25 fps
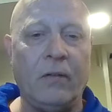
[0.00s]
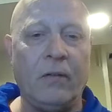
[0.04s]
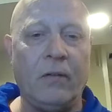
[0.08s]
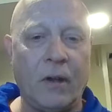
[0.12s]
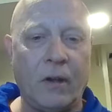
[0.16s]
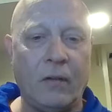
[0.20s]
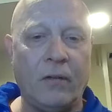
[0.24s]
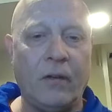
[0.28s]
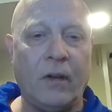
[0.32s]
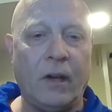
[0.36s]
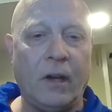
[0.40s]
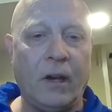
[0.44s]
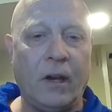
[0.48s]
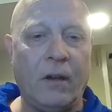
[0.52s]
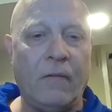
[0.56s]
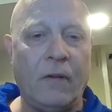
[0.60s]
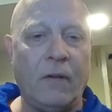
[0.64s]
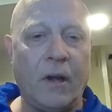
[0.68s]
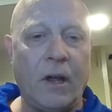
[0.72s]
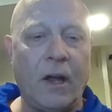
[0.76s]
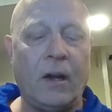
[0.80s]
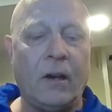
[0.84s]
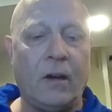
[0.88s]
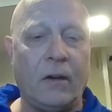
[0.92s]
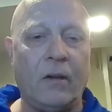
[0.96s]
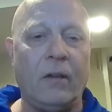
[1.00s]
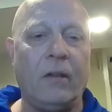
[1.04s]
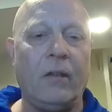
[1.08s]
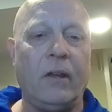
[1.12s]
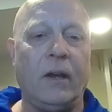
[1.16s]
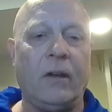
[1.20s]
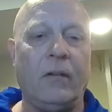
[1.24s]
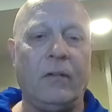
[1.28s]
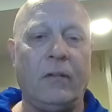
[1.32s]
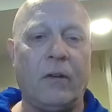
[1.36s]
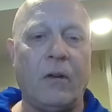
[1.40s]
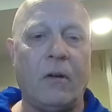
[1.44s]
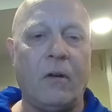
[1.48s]
Sounds like you have a lot of good
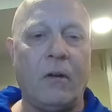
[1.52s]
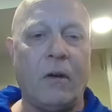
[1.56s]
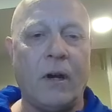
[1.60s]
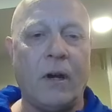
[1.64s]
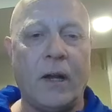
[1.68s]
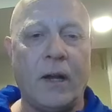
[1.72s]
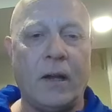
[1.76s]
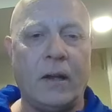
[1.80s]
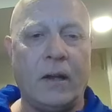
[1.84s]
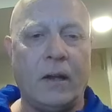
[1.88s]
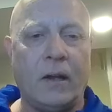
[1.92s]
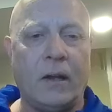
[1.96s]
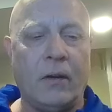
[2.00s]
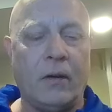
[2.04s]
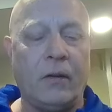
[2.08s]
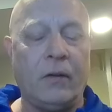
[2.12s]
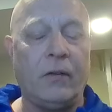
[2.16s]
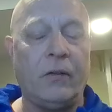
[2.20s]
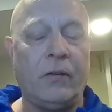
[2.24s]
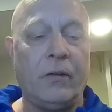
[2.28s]
things going on there.